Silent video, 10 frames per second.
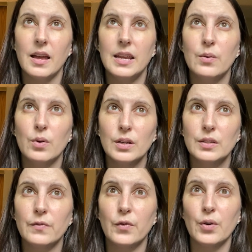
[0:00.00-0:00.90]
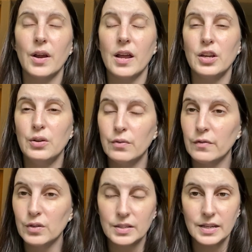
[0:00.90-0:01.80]
he works for a
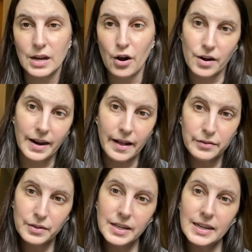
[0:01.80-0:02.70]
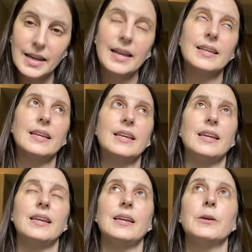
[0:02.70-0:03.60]
university art gallery, and
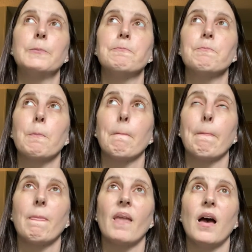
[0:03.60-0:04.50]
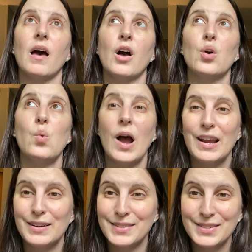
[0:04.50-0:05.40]
he
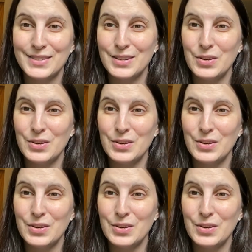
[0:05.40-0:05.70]
acquires